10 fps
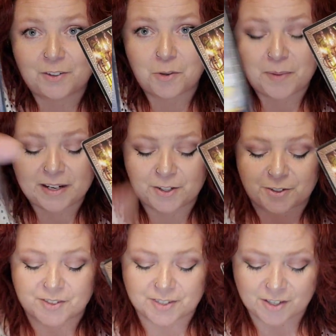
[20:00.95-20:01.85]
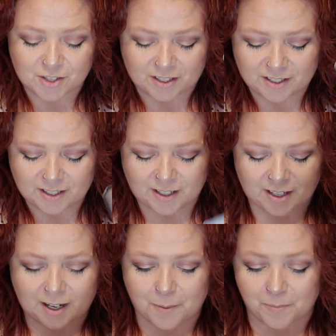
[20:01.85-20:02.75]
you make your decision.
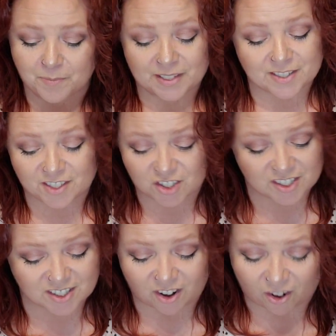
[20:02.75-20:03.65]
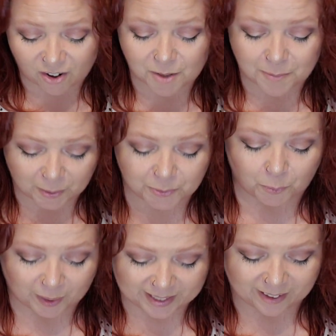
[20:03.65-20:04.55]
It's just all about the
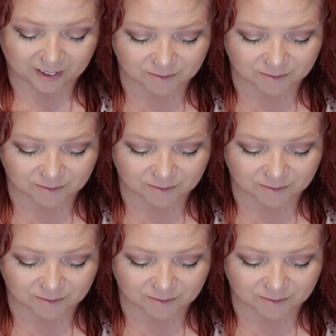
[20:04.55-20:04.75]
waiting.